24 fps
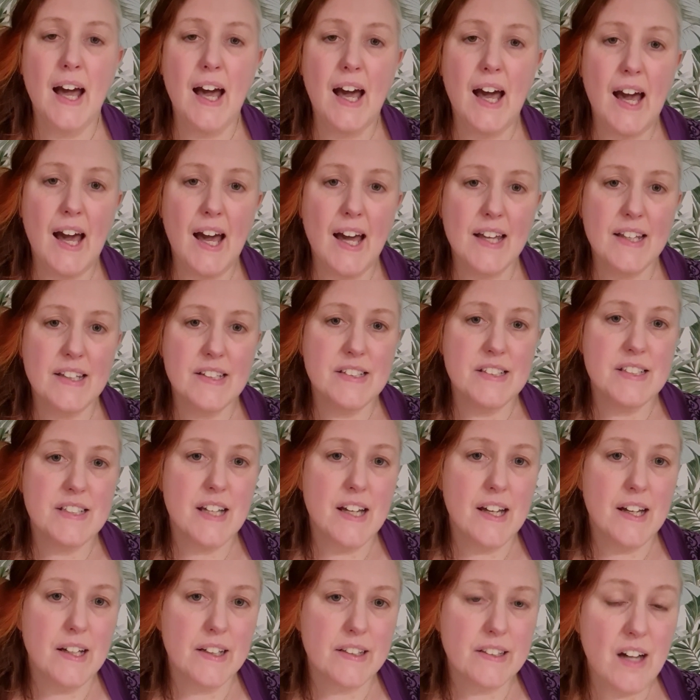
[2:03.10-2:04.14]
And
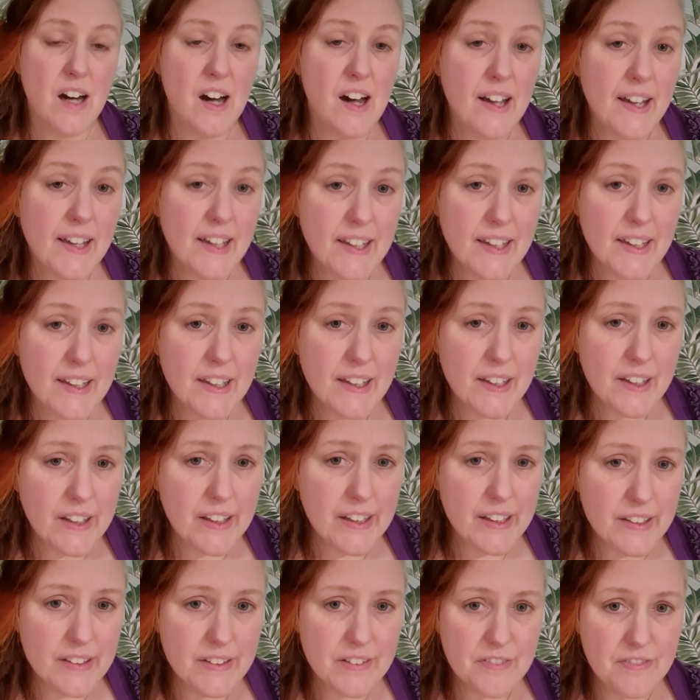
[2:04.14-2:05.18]
a guy
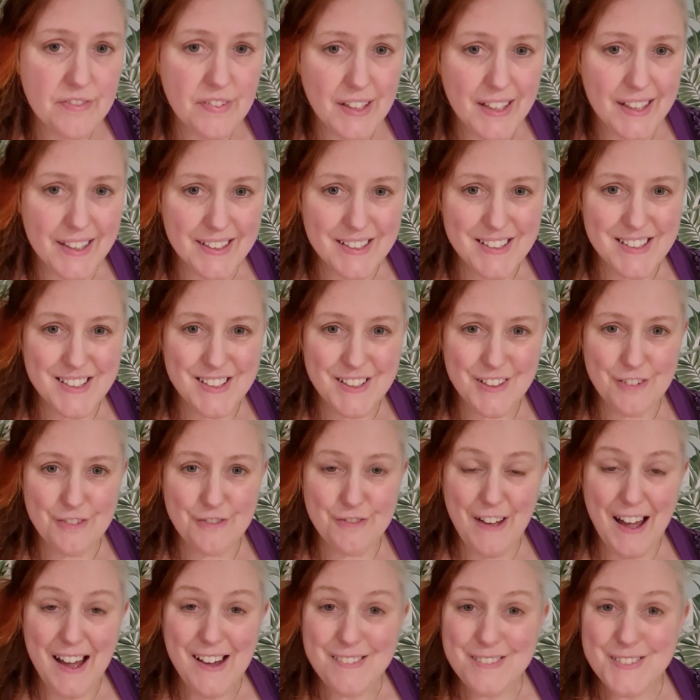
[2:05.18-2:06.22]
in the village
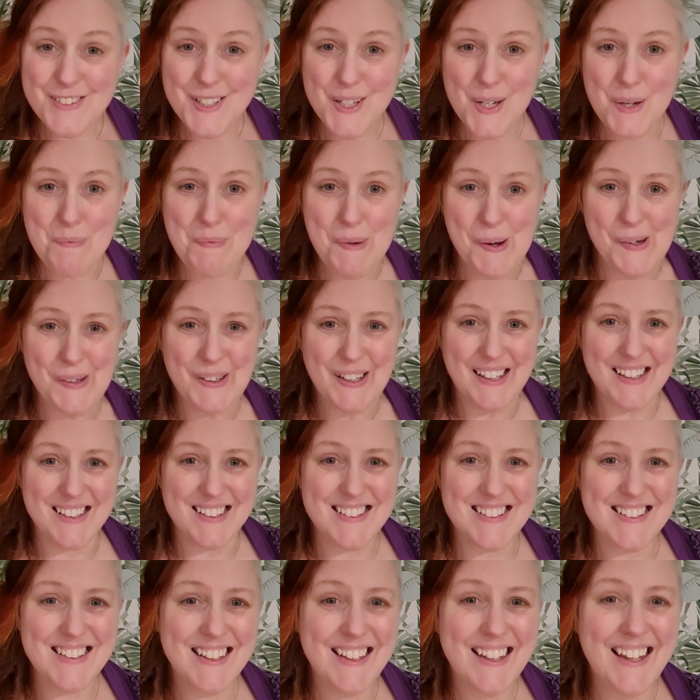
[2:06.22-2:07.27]
found her pocket,
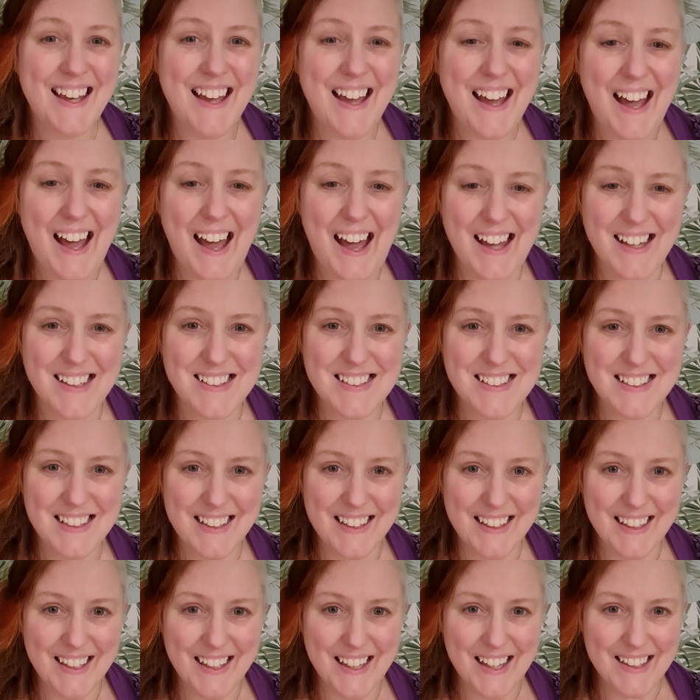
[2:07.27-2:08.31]

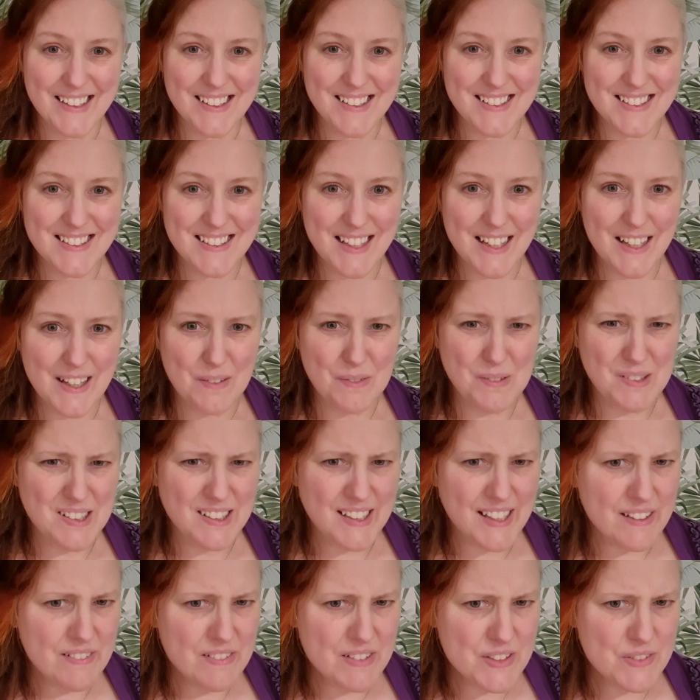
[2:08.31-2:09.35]
actually, and well,
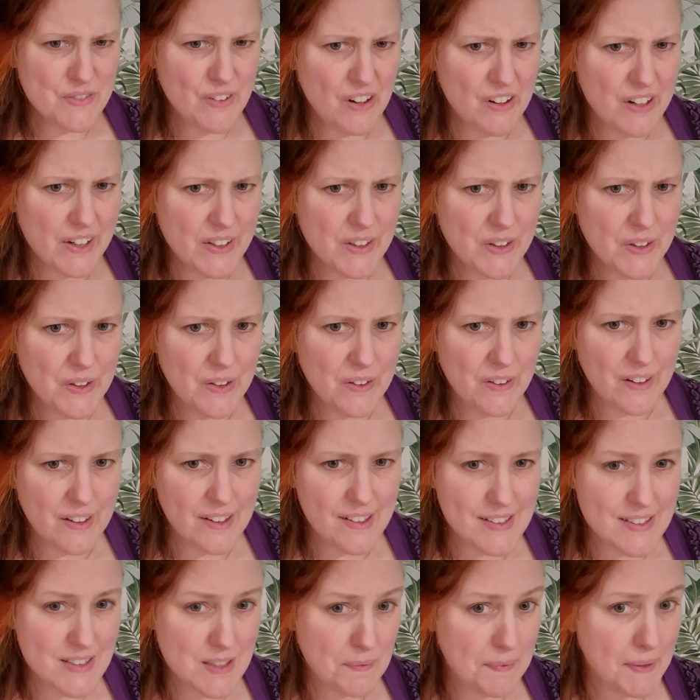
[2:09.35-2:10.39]
he was very
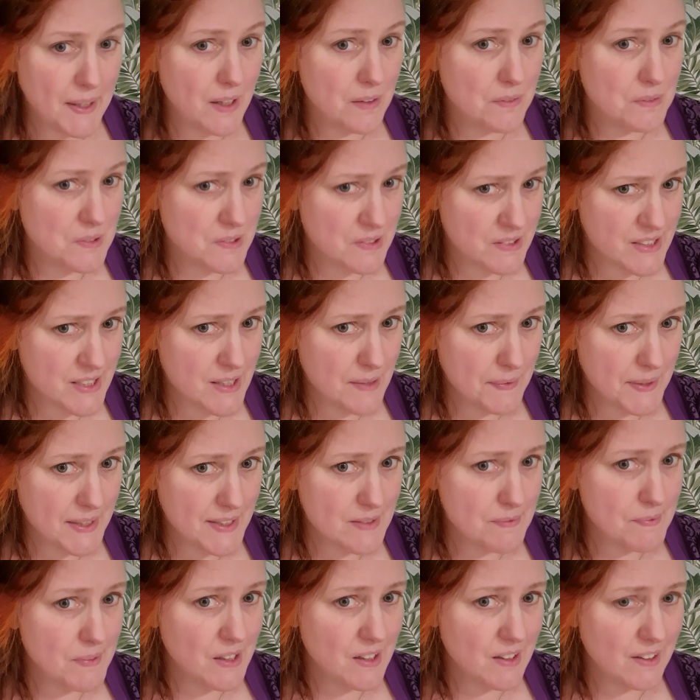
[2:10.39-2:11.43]
curious about what Tibby
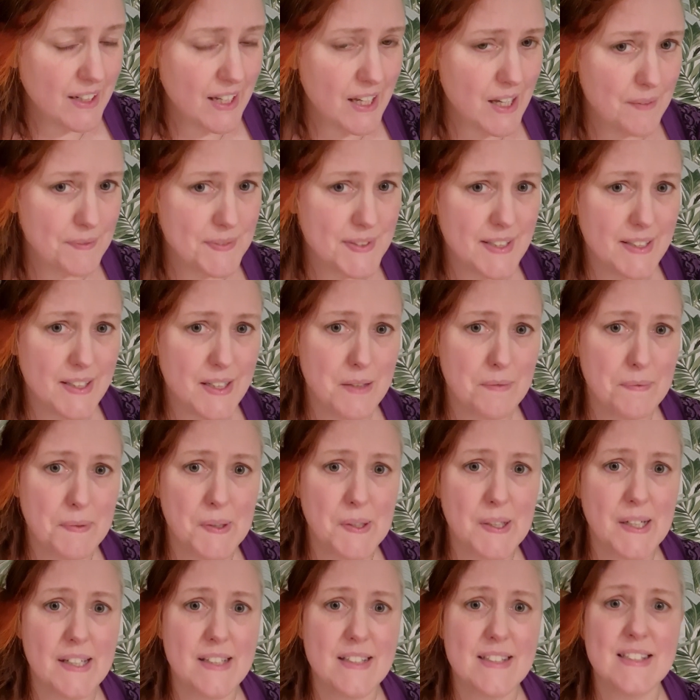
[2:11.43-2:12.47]
Smart kept in her
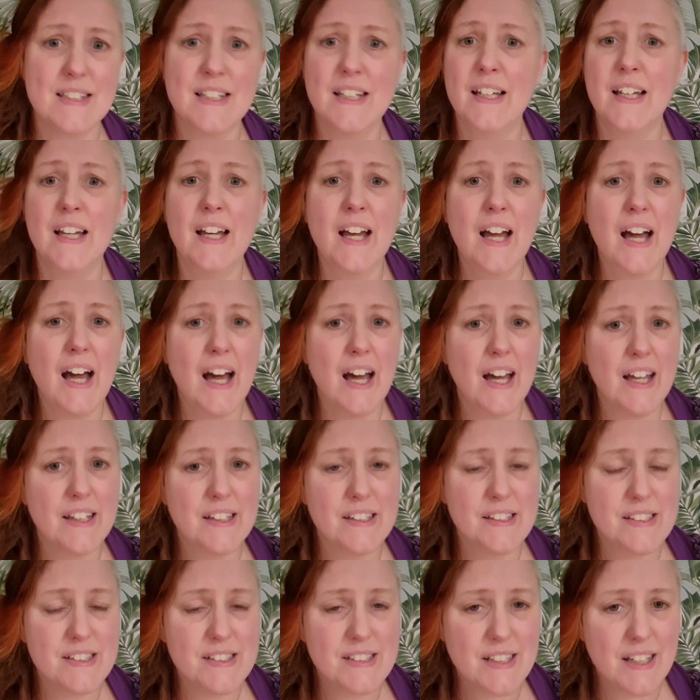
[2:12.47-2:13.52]
pockets,
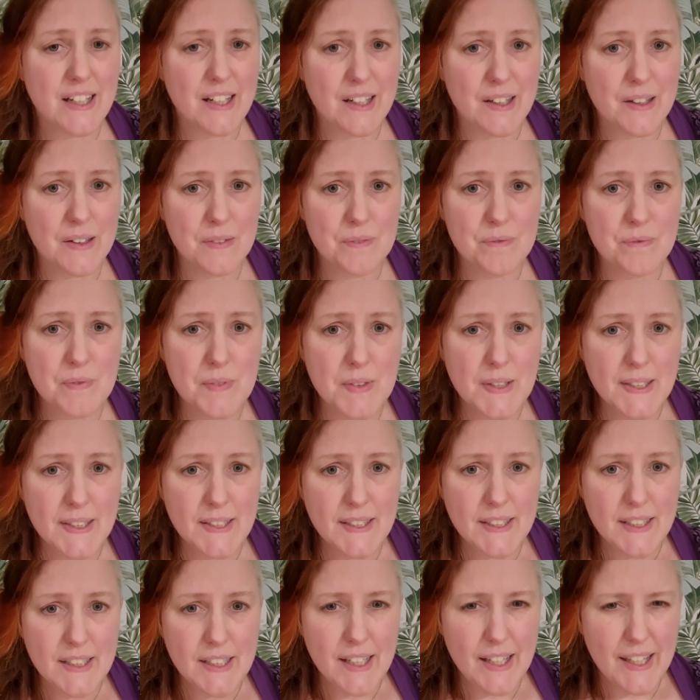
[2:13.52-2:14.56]
and
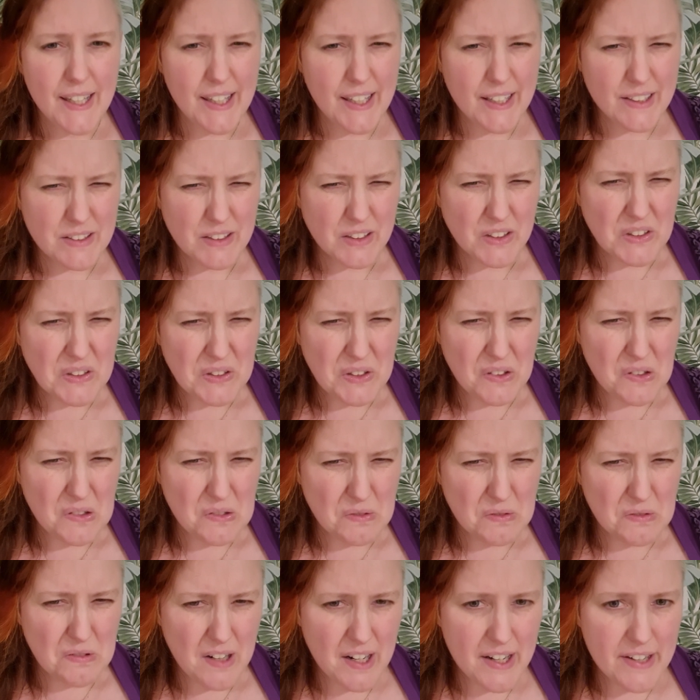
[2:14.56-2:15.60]
he had a good
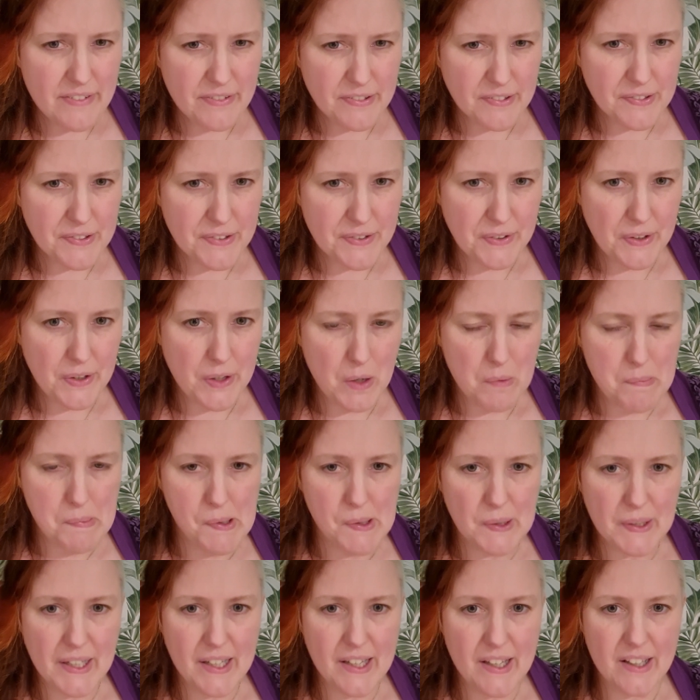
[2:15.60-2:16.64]
old rifle through her
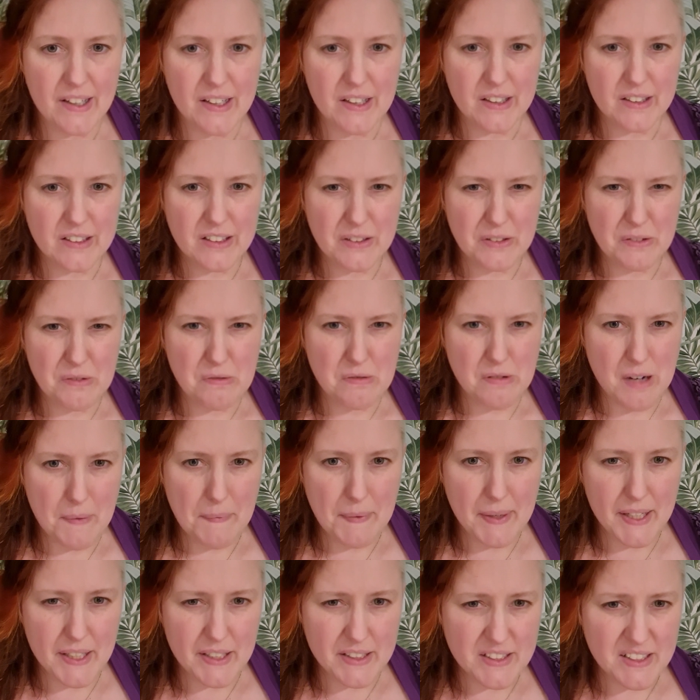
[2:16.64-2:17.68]
pocket and a good
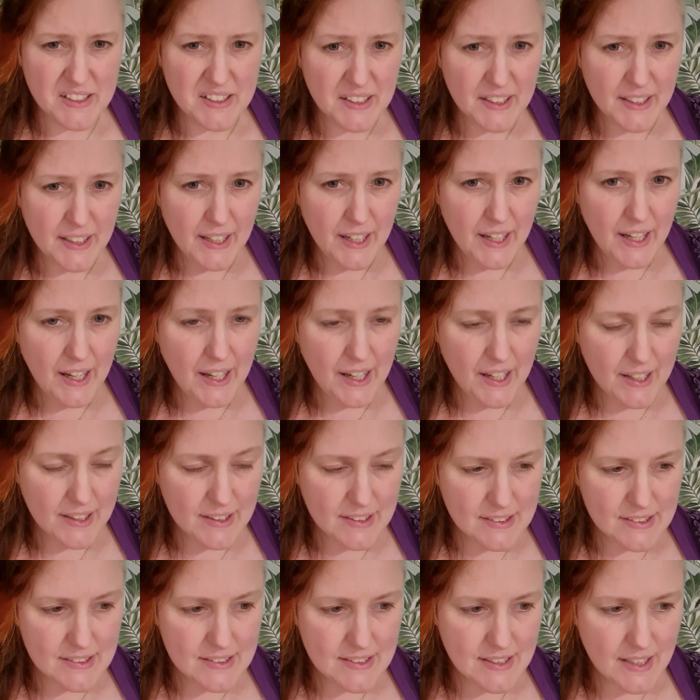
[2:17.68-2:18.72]
rummage,
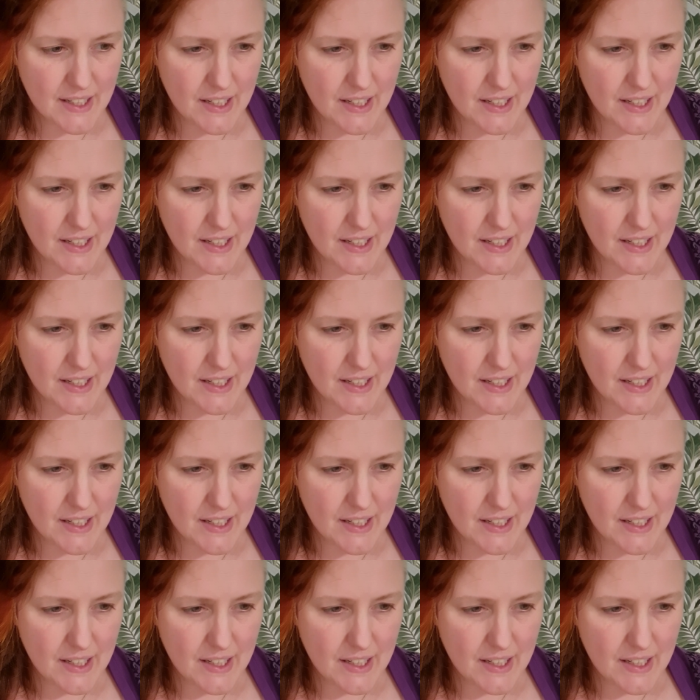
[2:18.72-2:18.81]
and